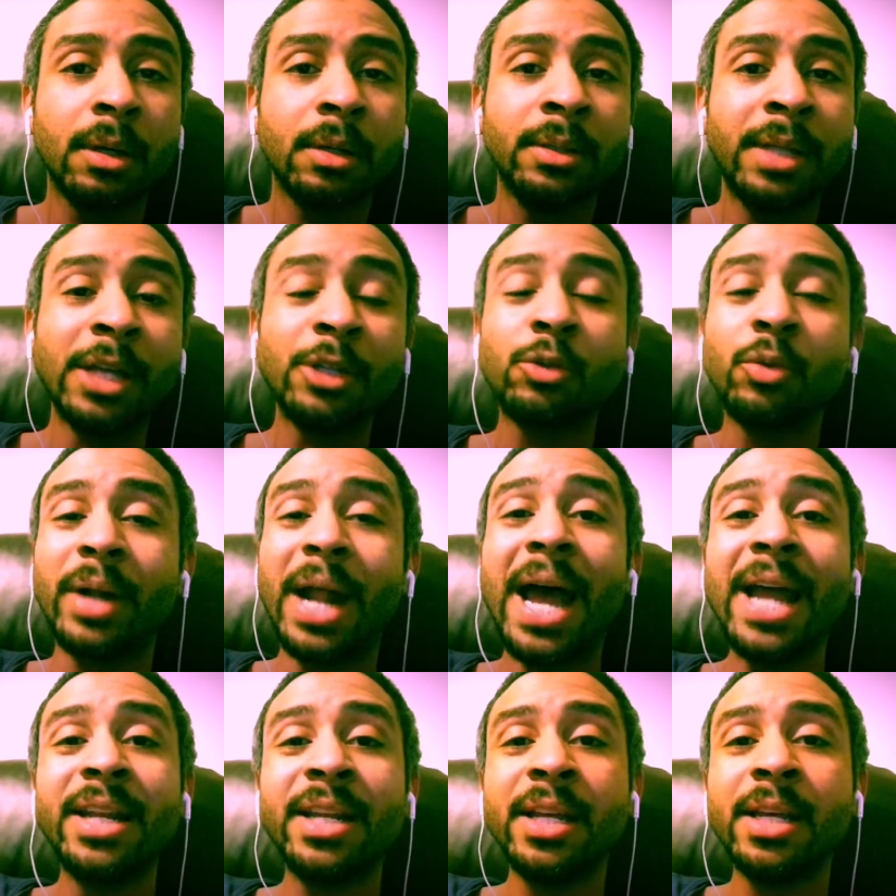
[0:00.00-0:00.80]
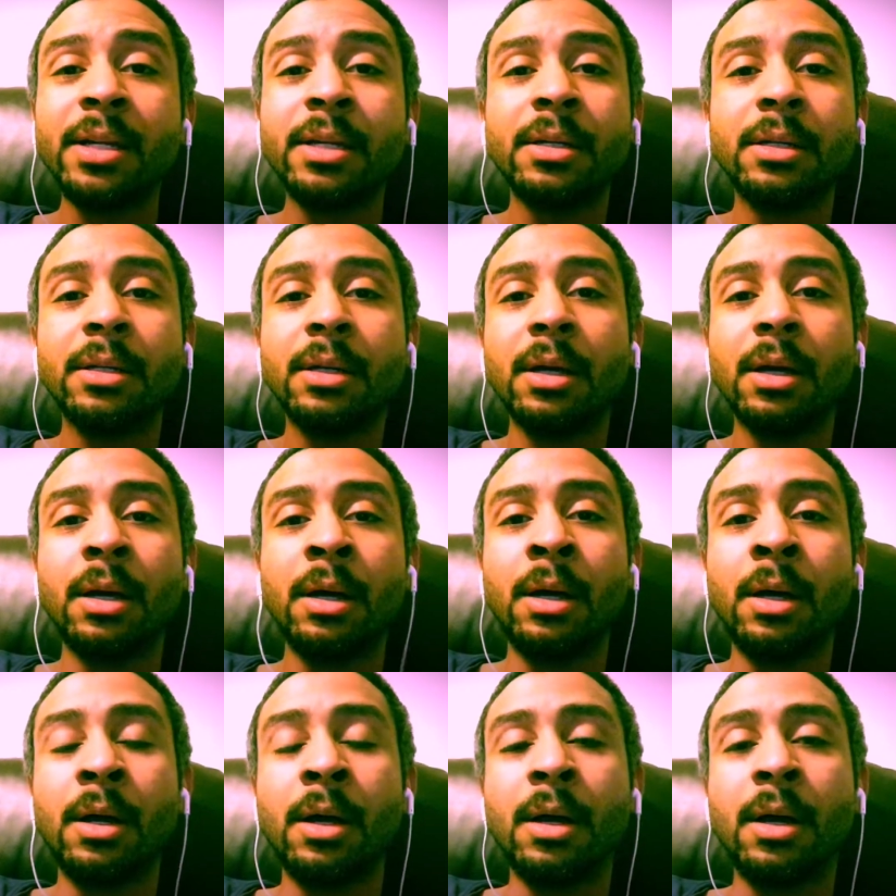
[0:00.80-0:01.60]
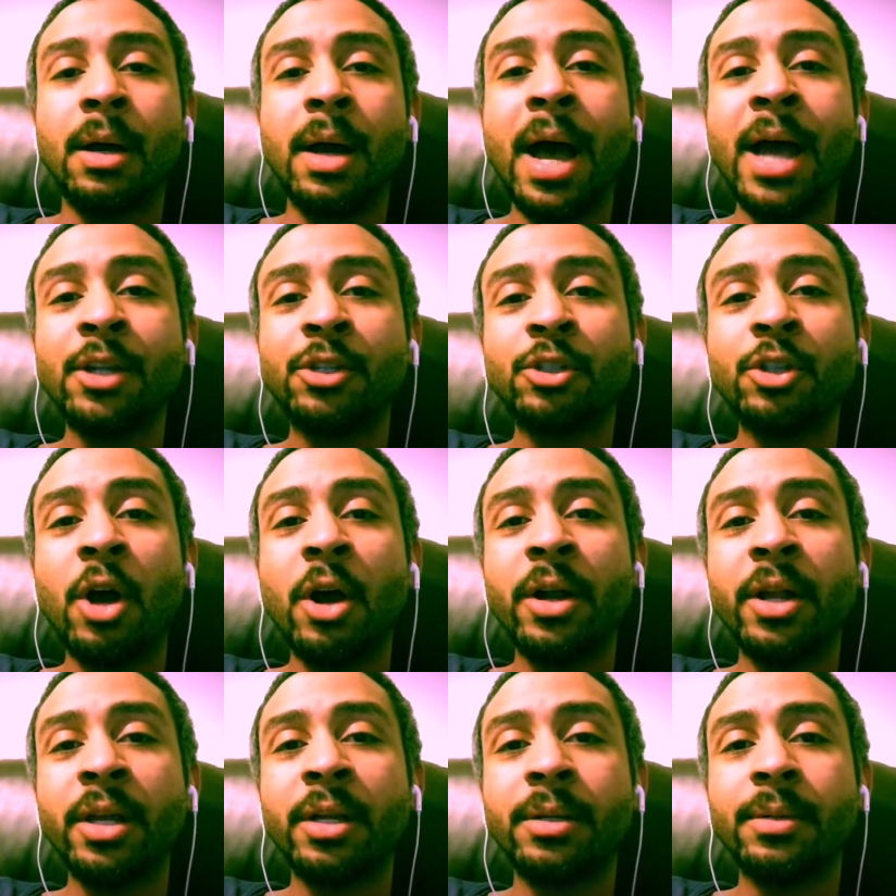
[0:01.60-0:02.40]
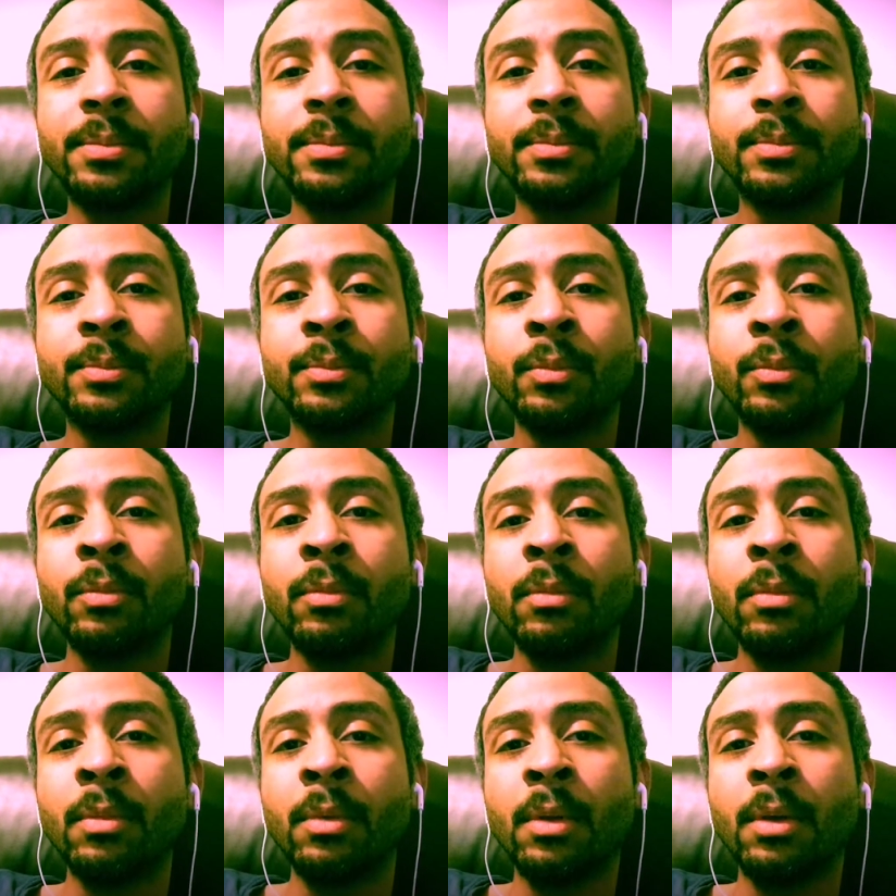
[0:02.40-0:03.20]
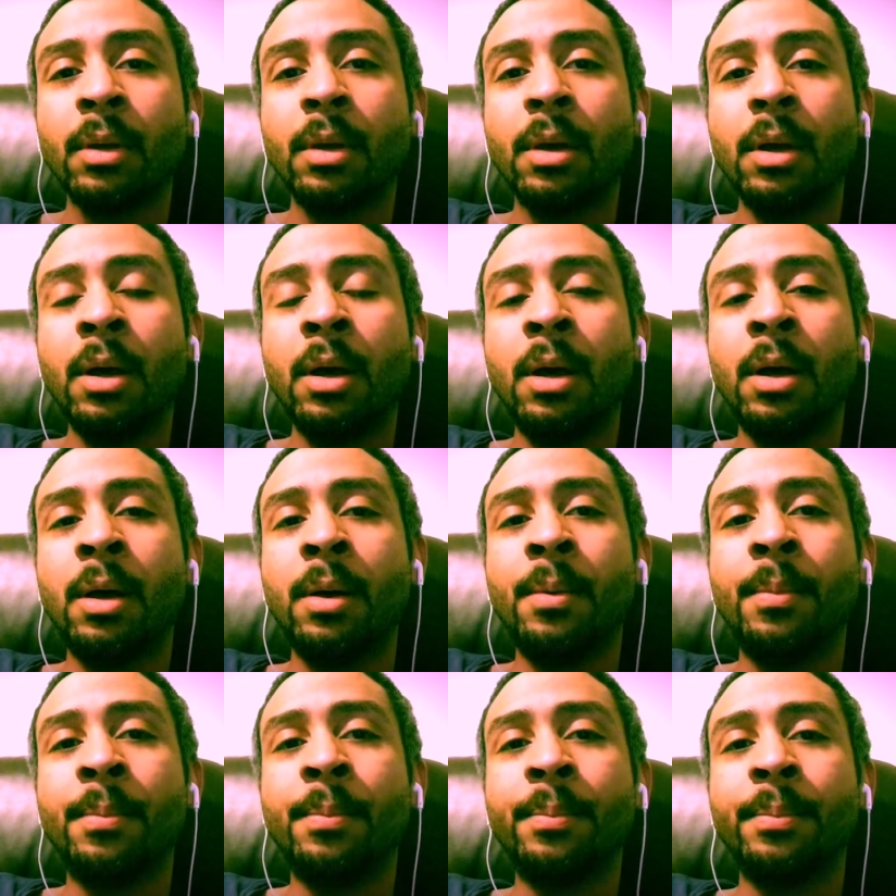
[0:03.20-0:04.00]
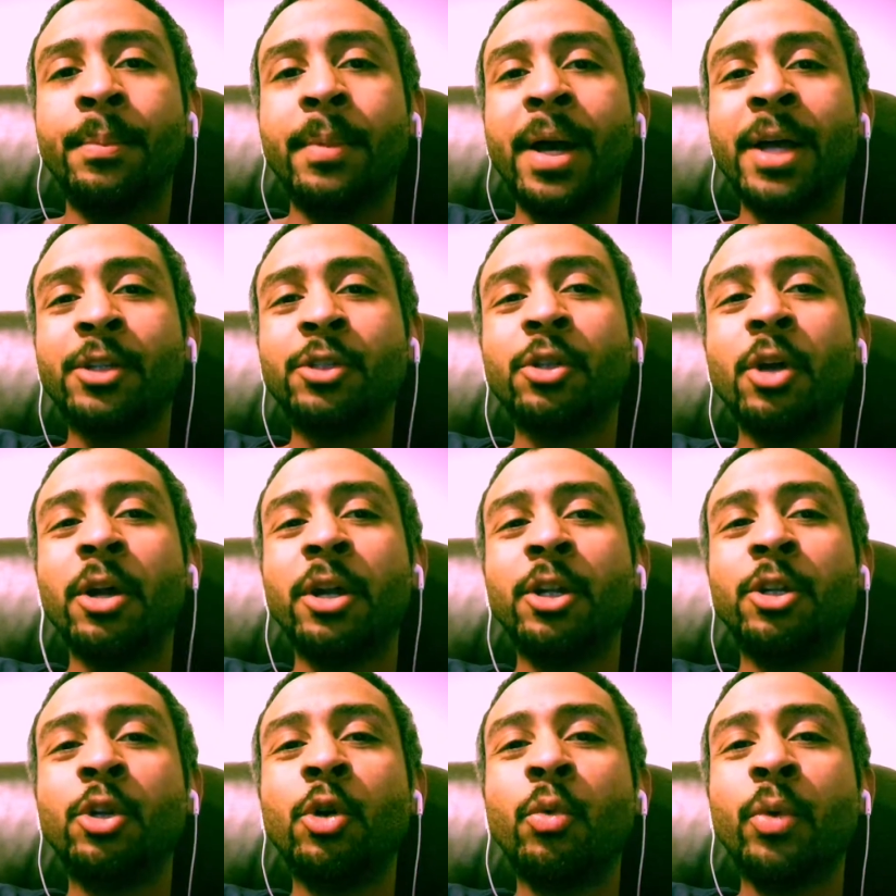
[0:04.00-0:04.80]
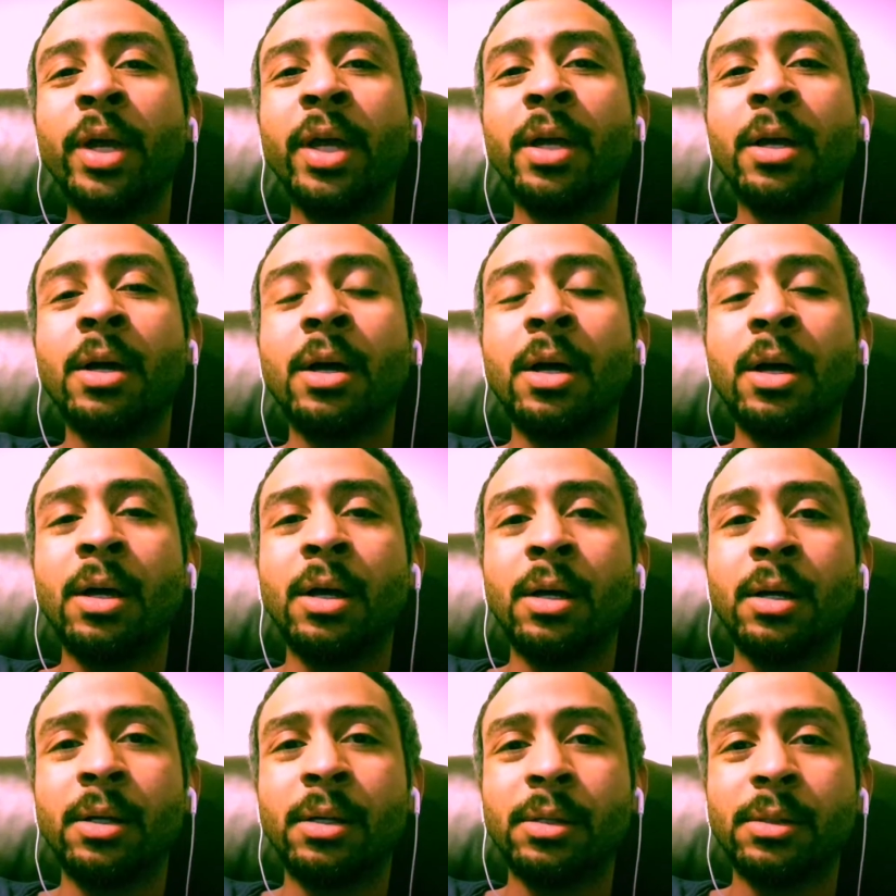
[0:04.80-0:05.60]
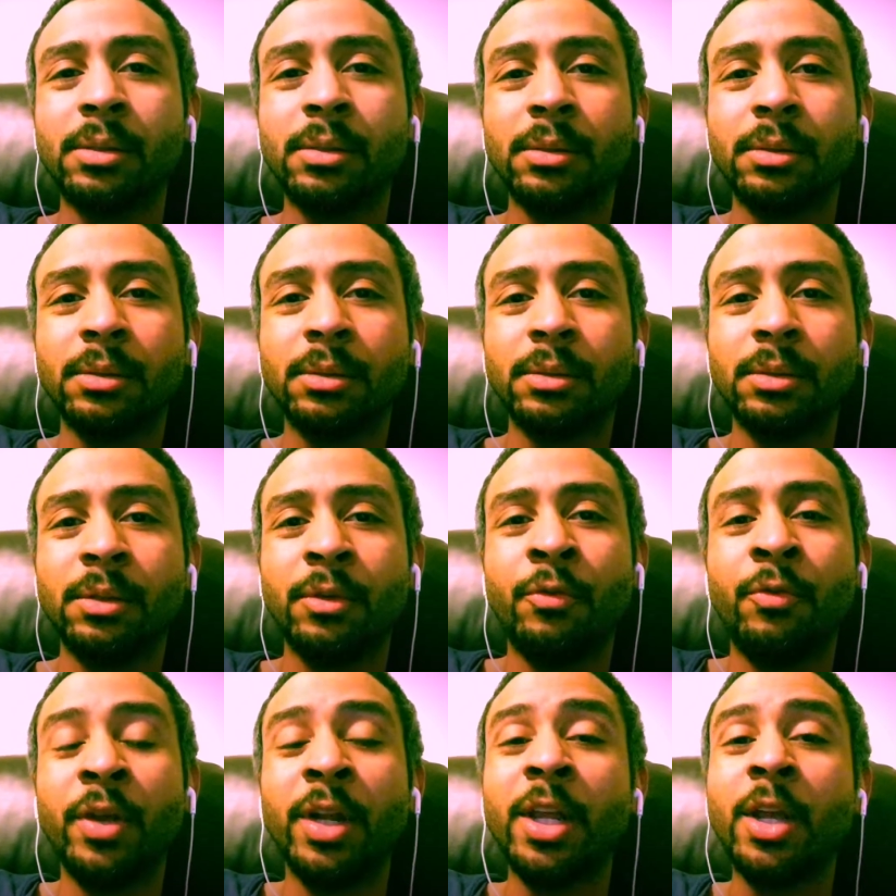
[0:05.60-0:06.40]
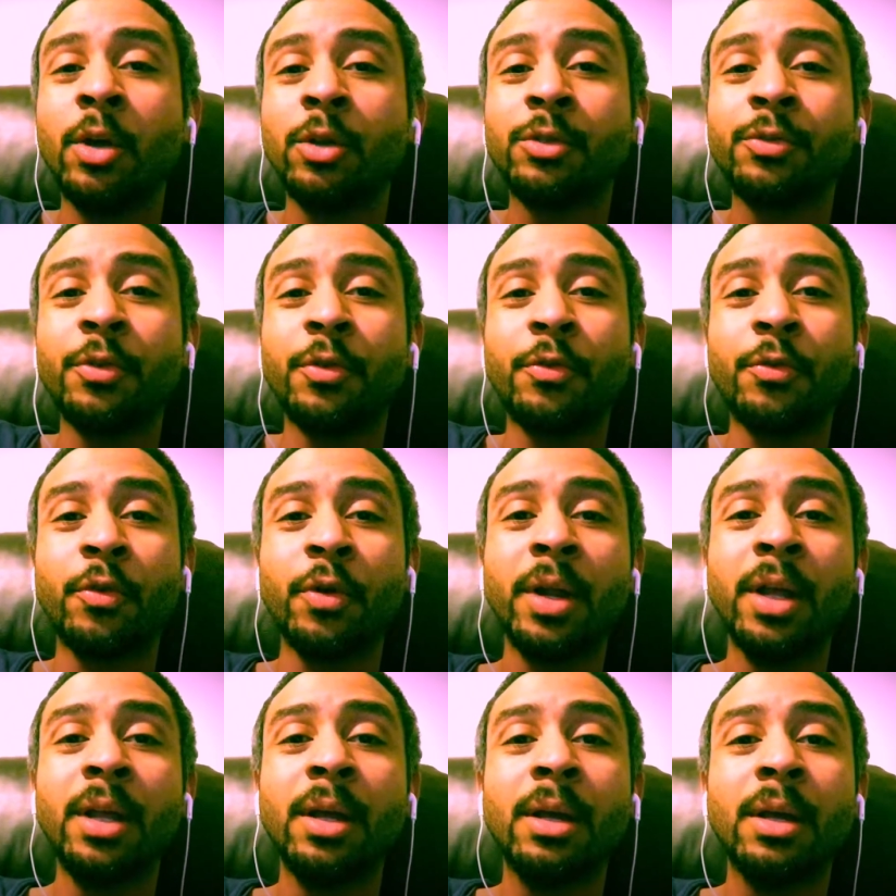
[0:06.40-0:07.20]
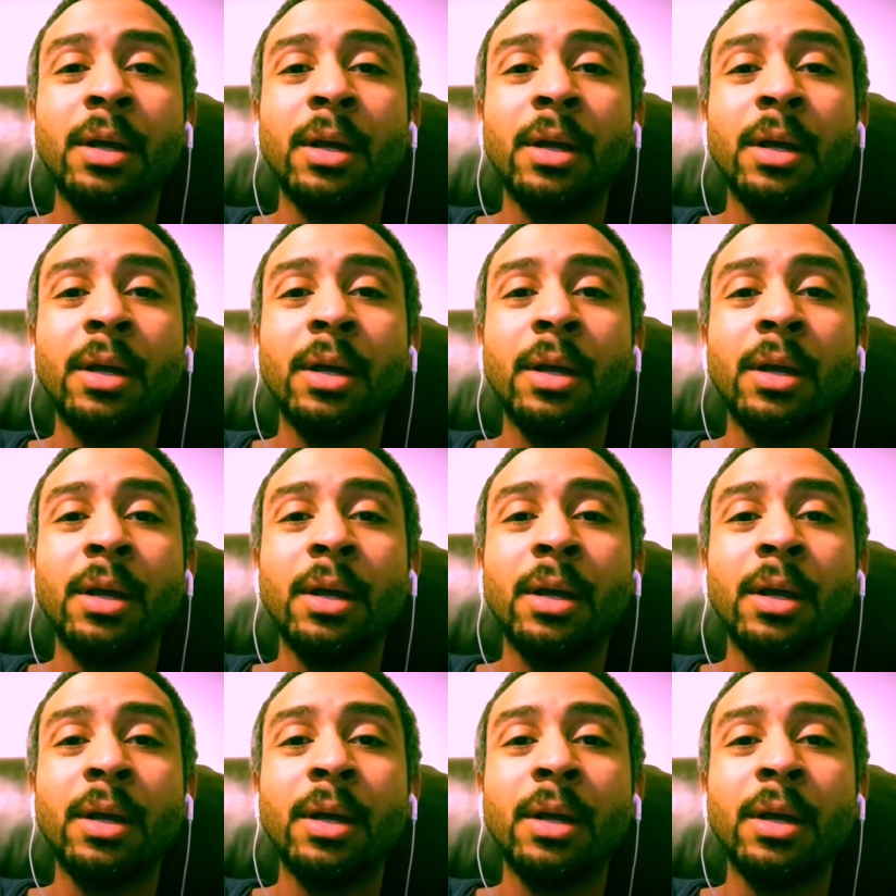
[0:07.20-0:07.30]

That's what I did. Uh, I started um, I started doing uh, videos for free.